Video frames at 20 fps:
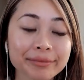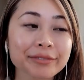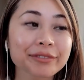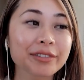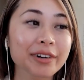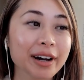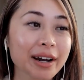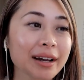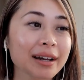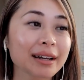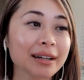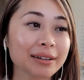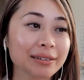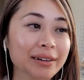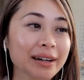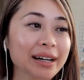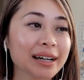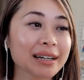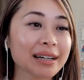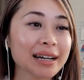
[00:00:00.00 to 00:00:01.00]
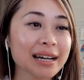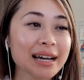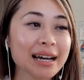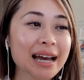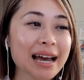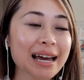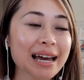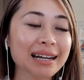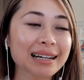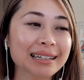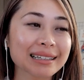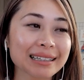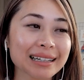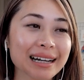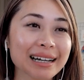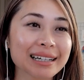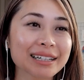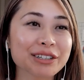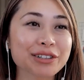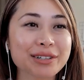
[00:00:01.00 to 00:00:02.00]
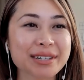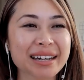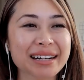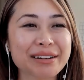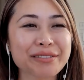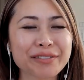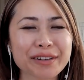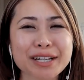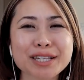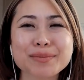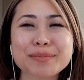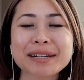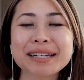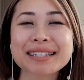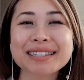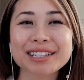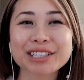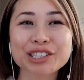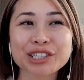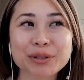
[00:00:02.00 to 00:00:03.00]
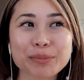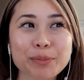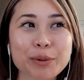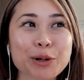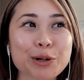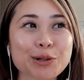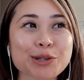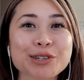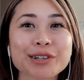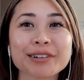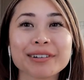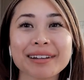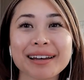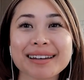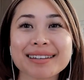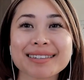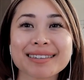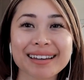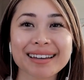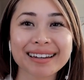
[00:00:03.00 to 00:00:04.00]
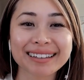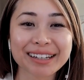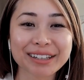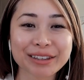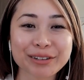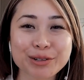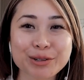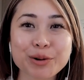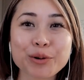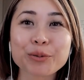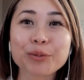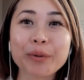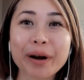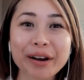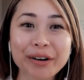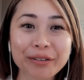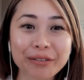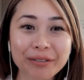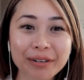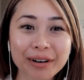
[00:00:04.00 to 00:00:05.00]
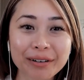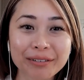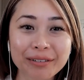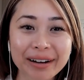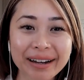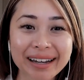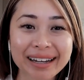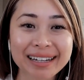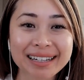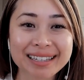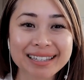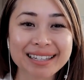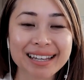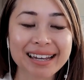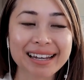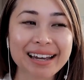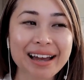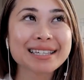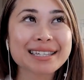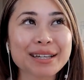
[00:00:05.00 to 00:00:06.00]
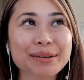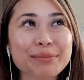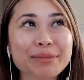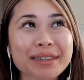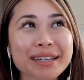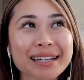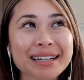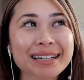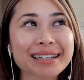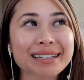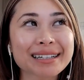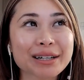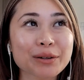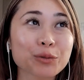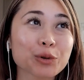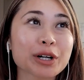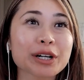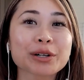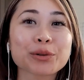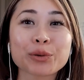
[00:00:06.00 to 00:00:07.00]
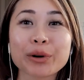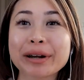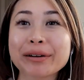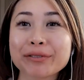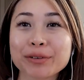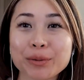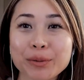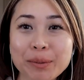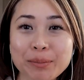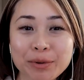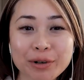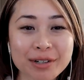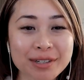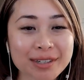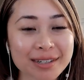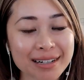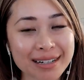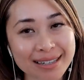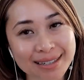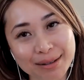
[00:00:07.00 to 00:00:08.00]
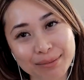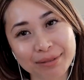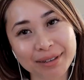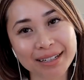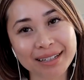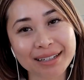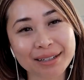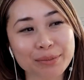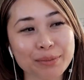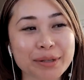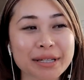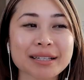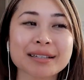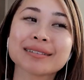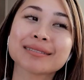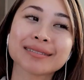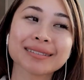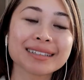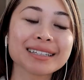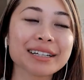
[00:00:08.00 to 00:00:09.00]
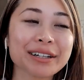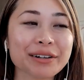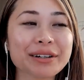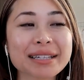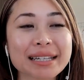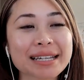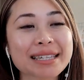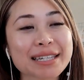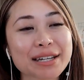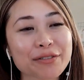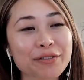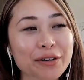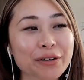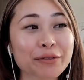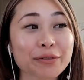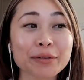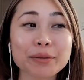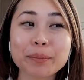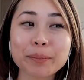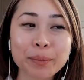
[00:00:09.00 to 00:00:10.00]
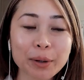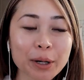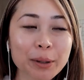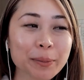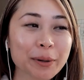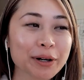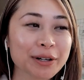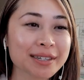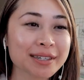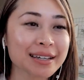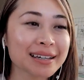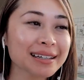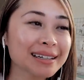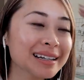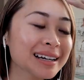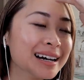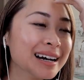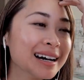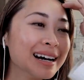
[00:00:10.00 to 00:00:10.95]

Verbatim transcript: Right, right. And I understand investment is such a personalized thing. Like there's no right or wrong way. It's like something can work great for one person and something could be, you know, it's different per person.